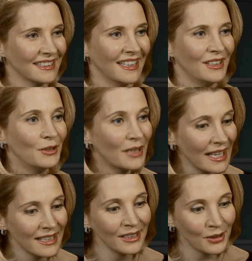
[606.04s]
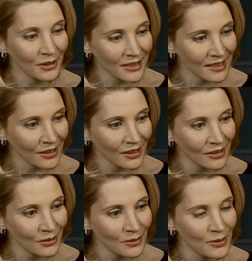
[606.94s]
that
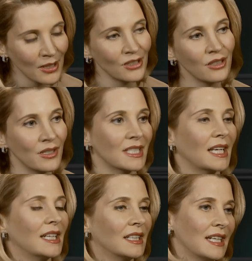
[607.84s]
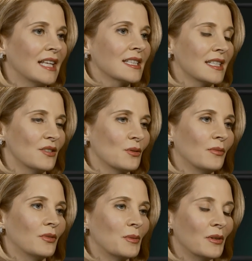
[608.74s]
you do such sophisticated analysis from
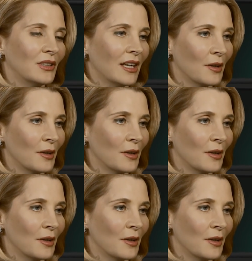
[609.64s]
over there.